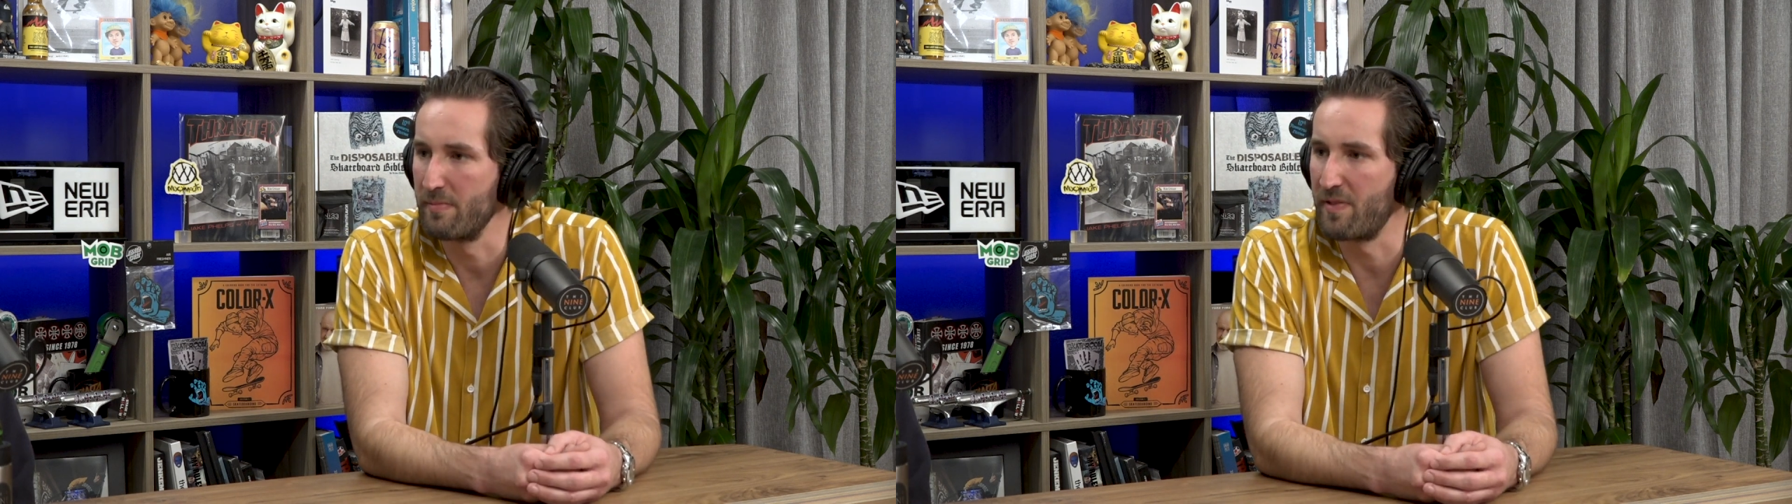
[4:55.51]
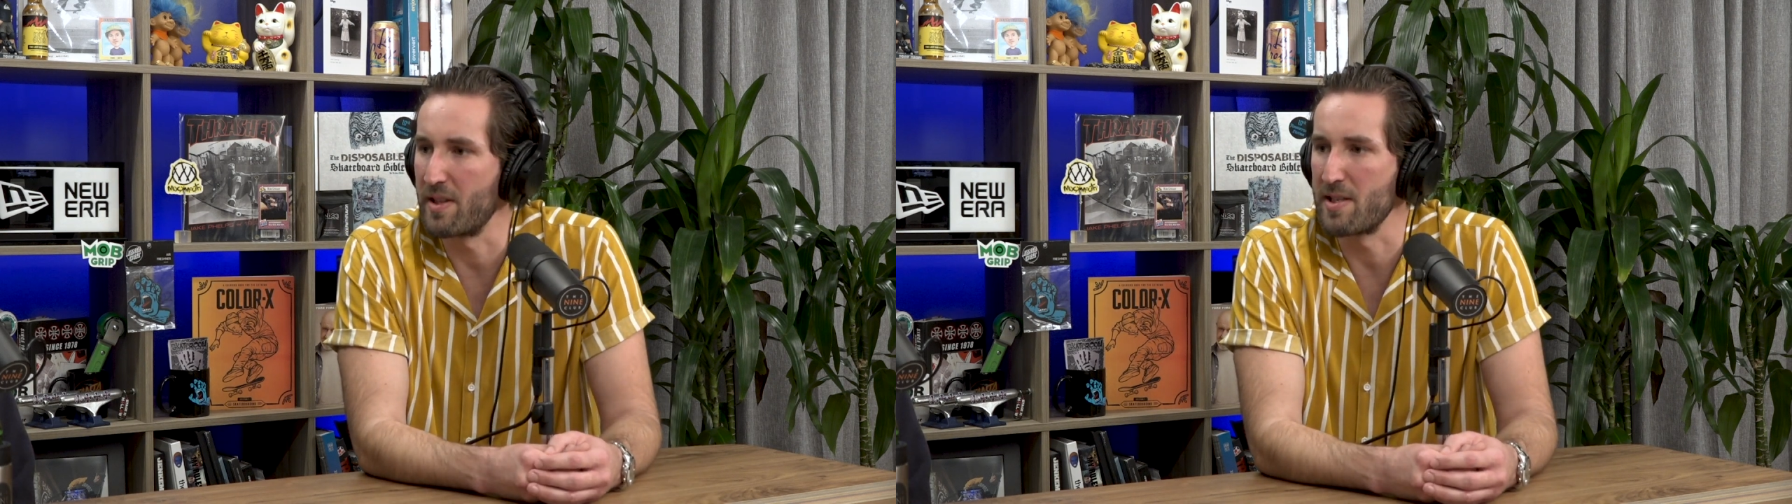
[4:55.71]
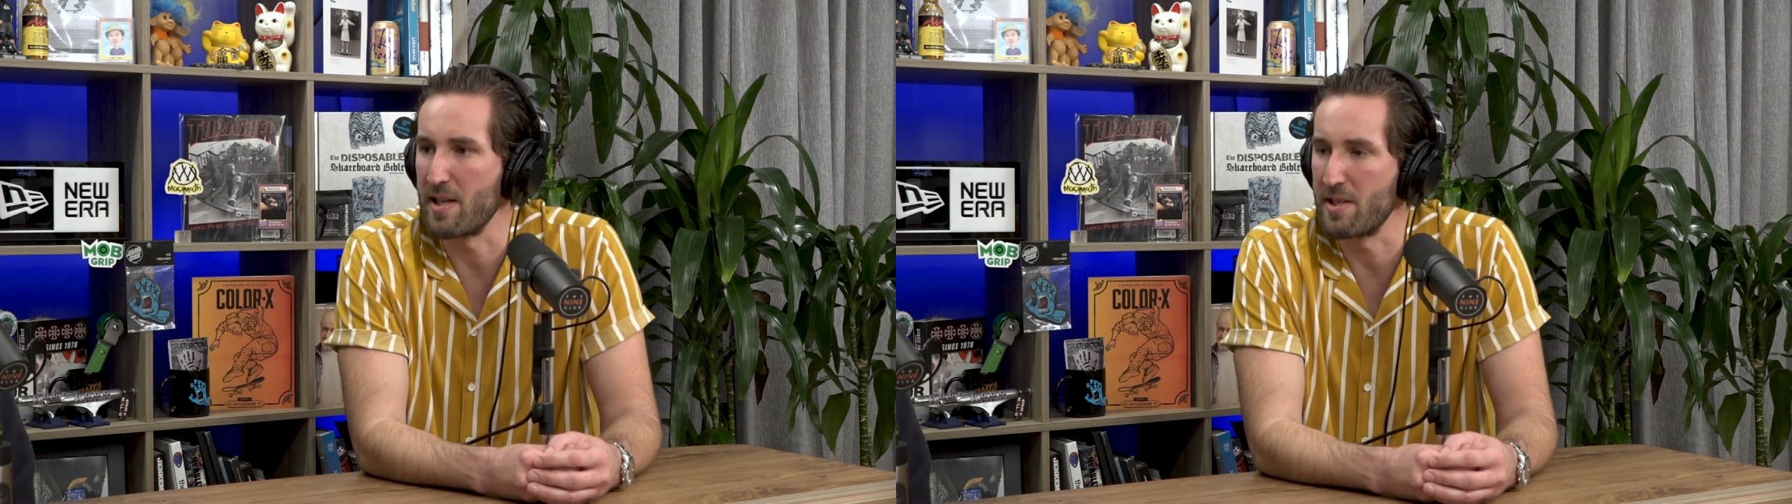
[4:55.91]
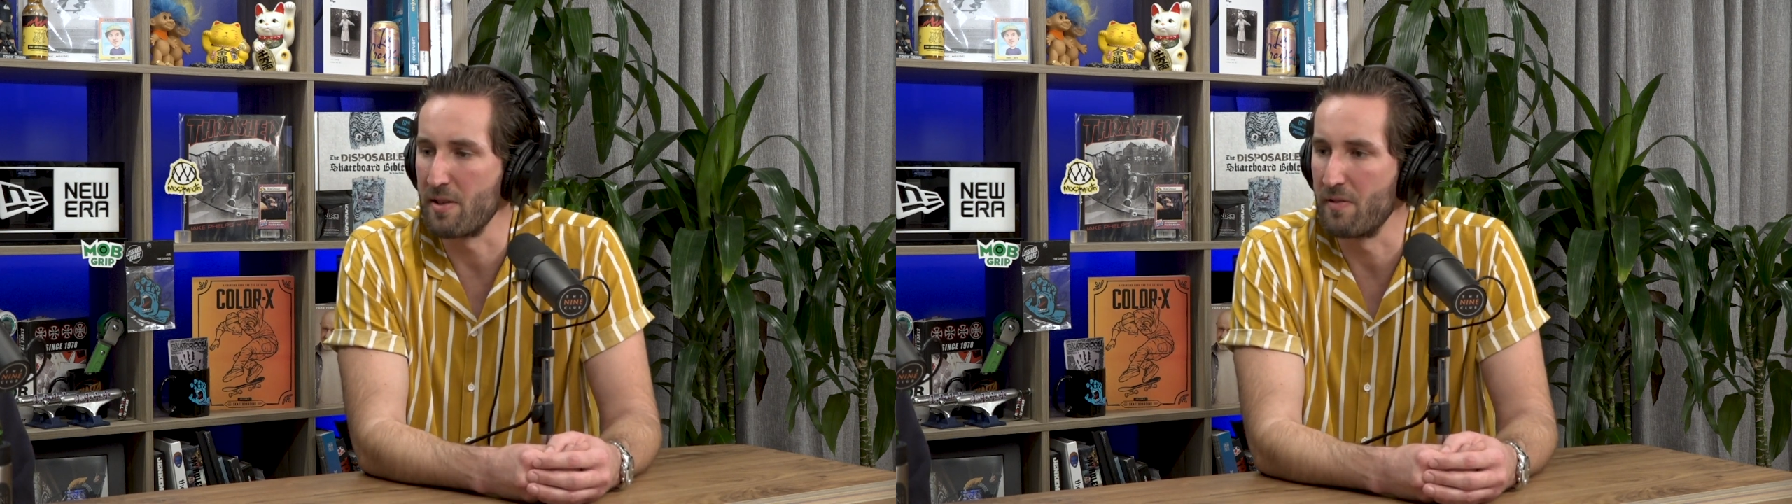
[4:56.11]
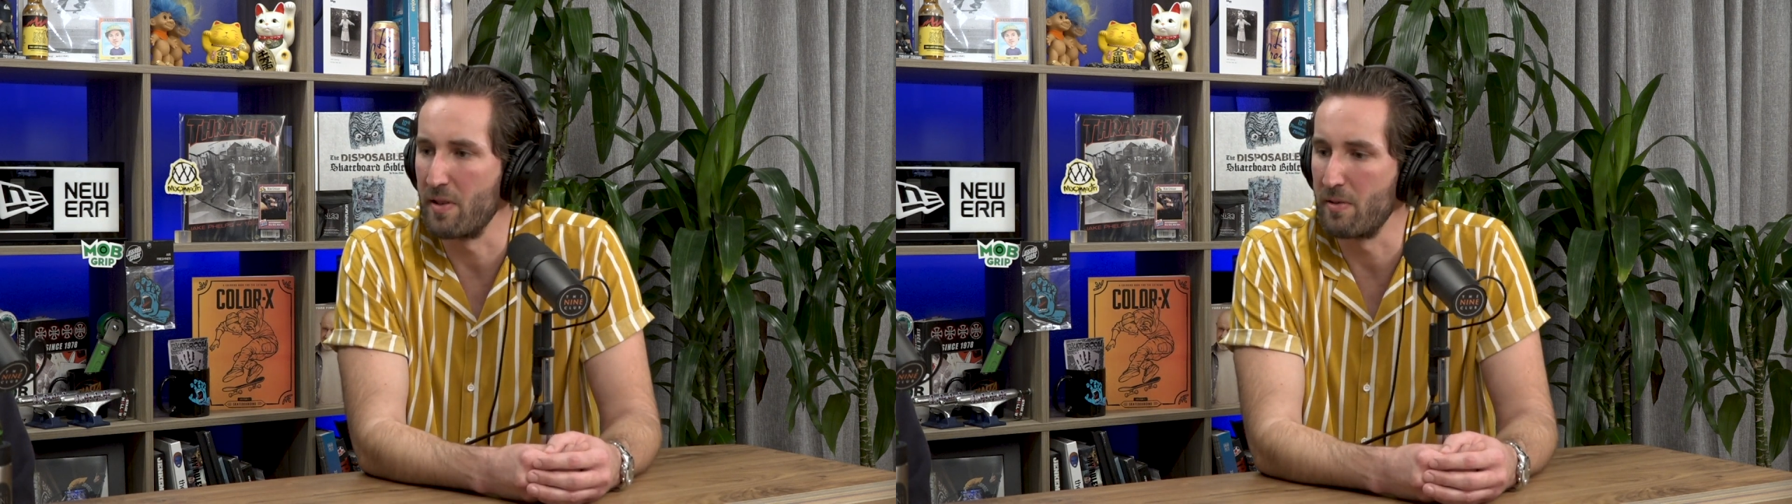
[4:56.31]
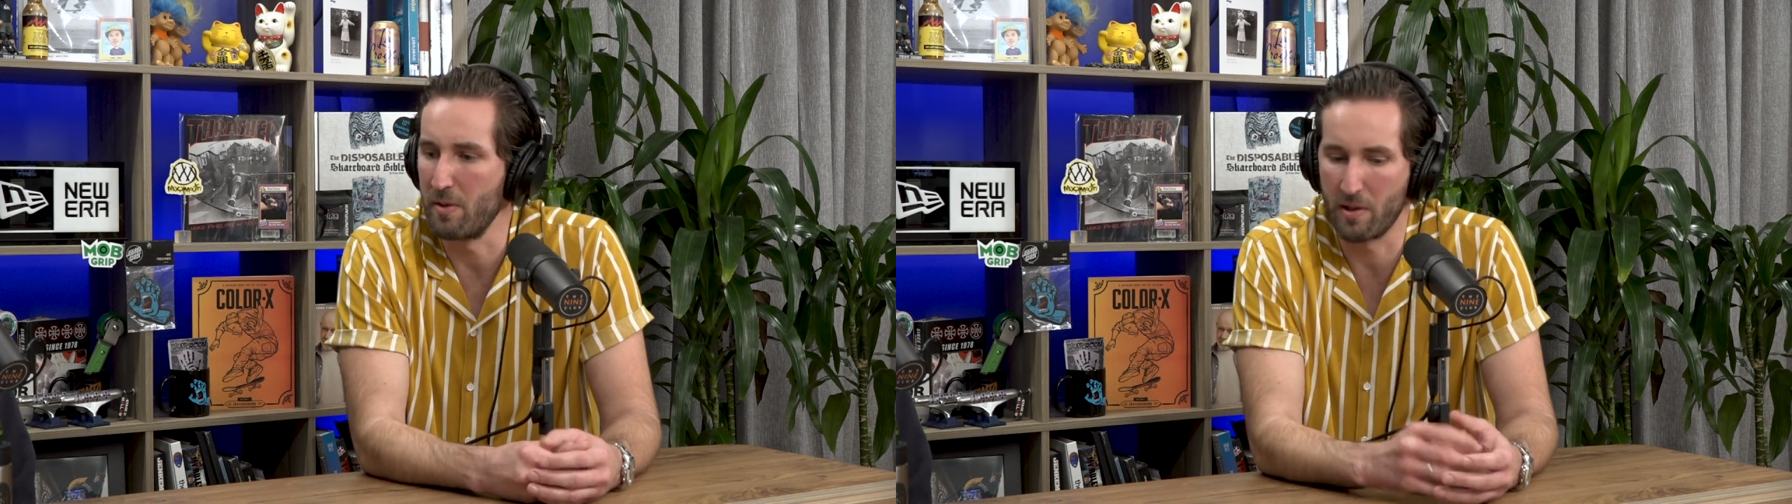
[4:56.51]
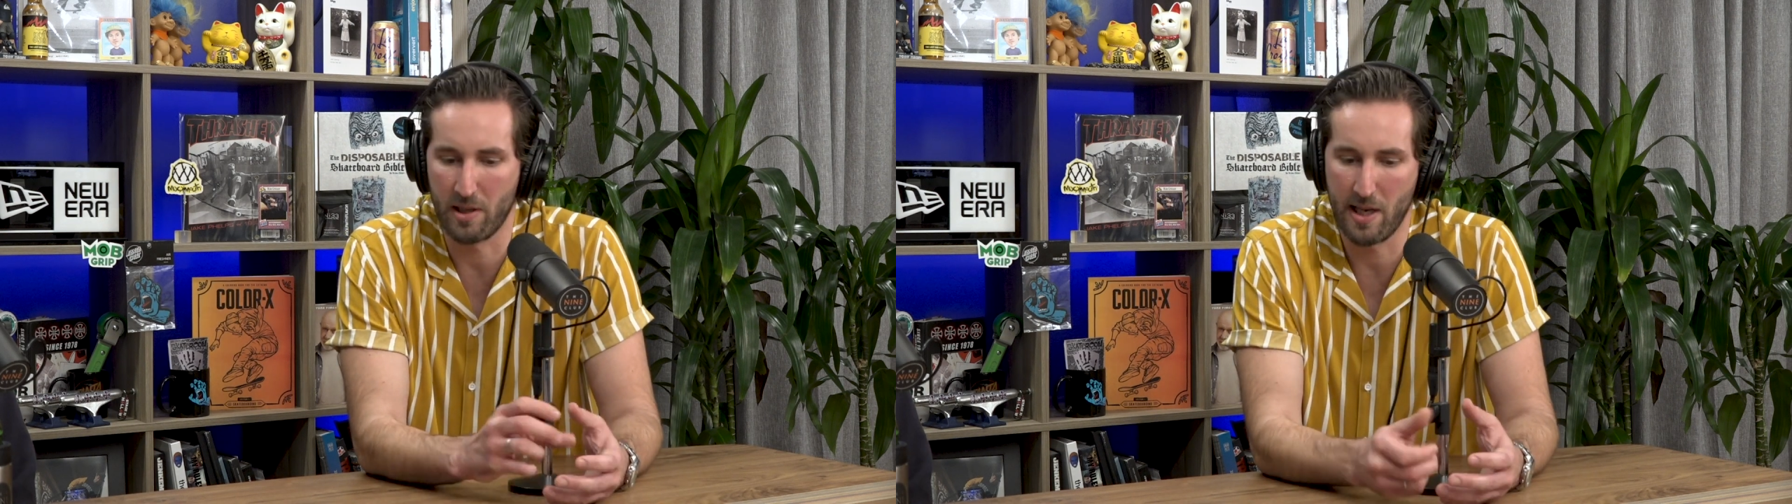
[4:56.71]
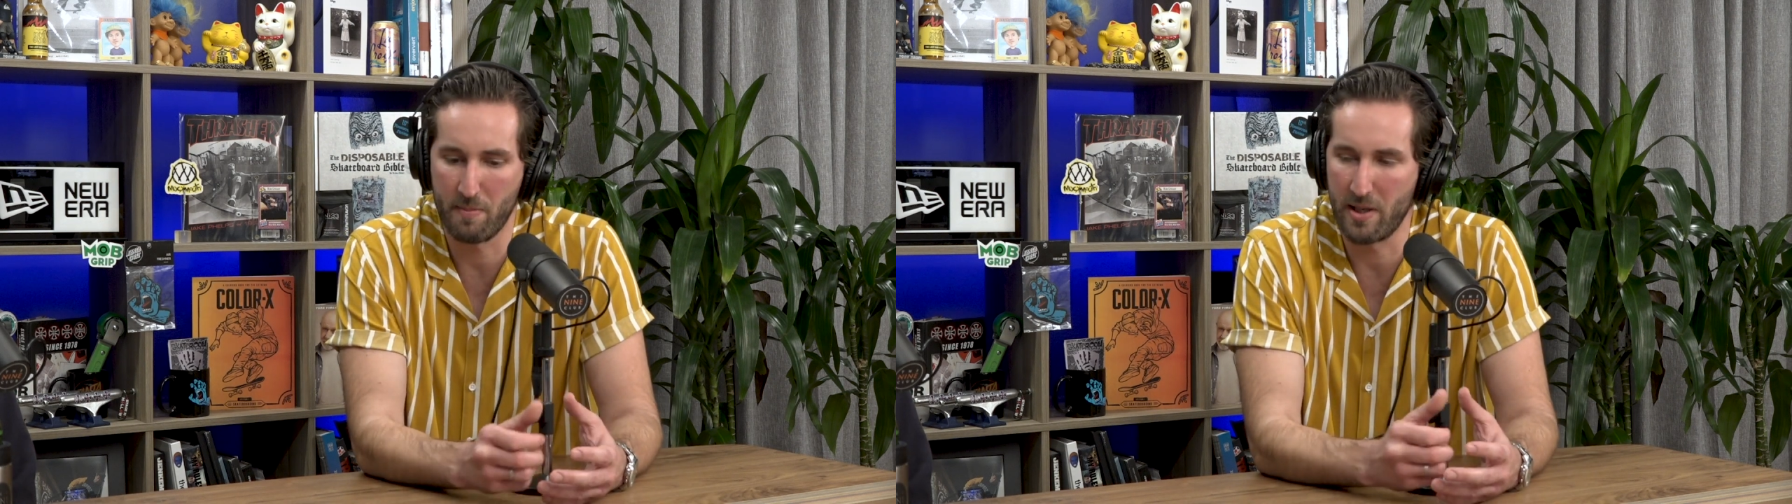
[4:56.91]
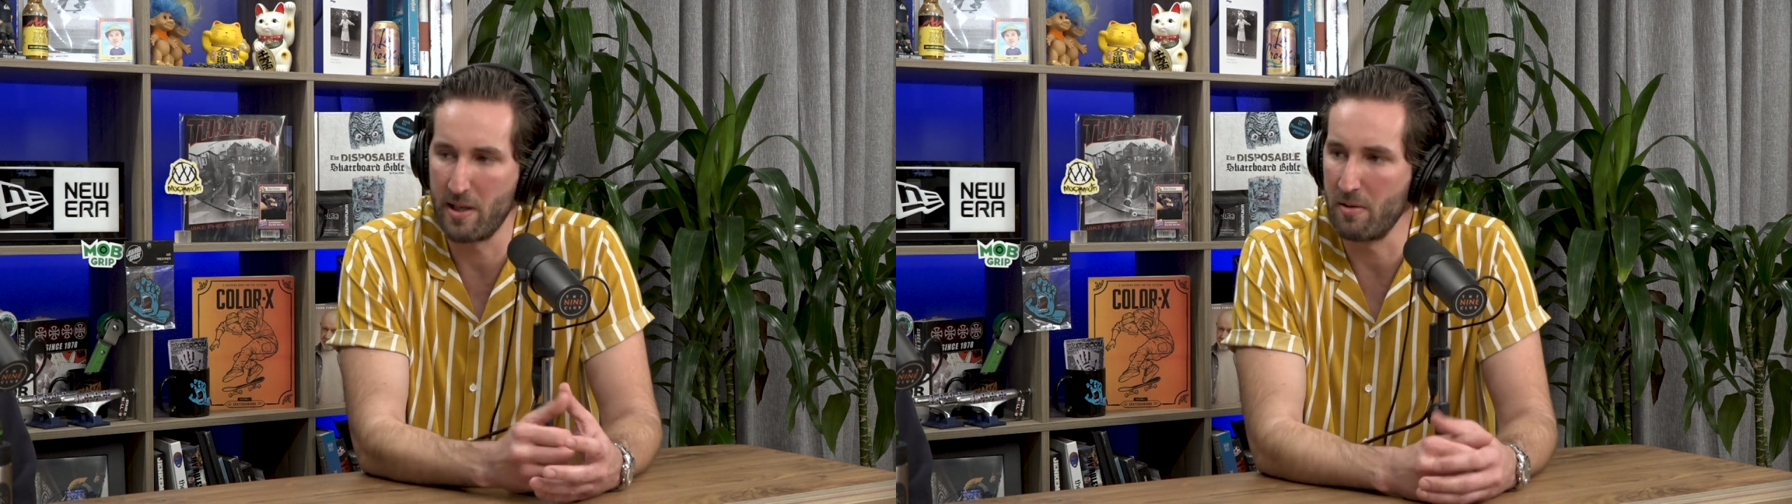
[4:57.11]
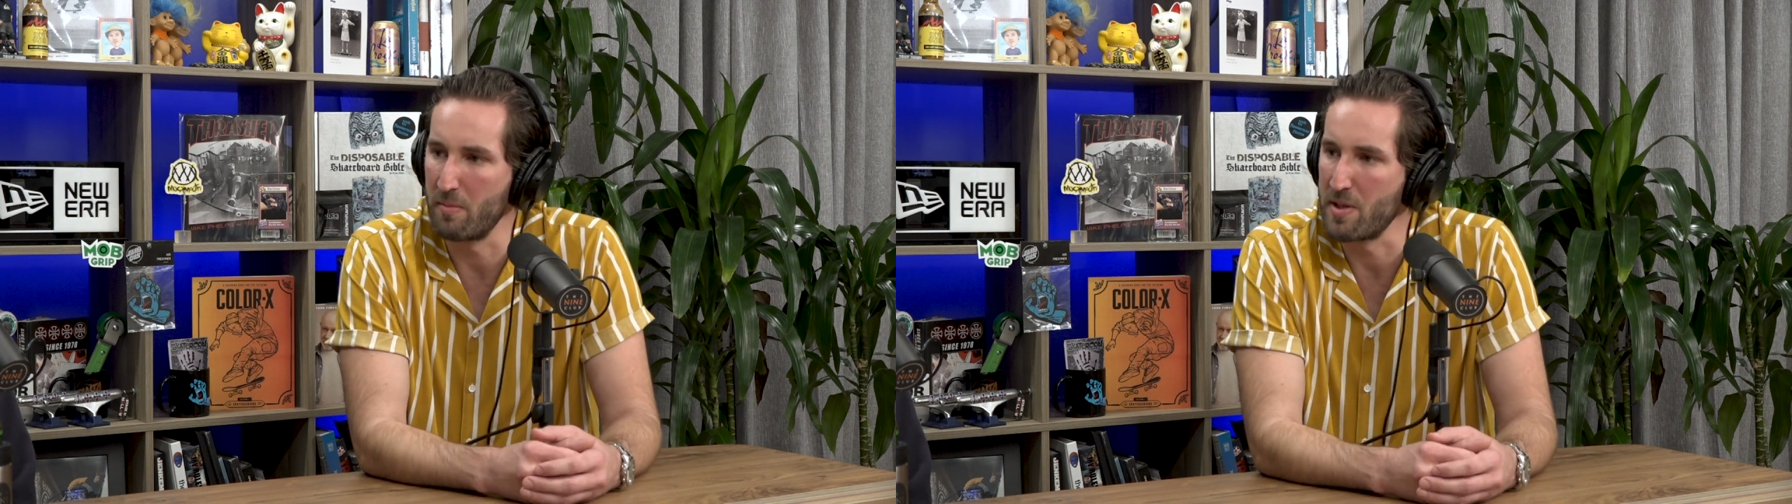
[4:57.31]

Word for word: fit the size of your phone. You would clamp it in. It